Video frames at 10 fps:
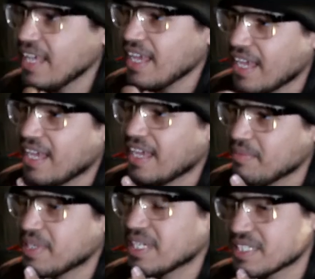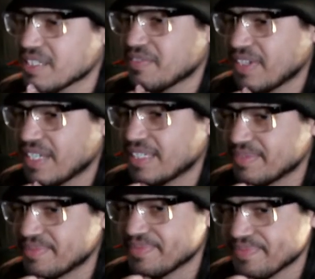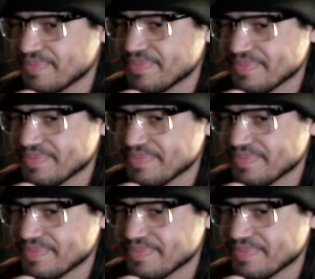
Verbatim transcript: Yeah, because of um,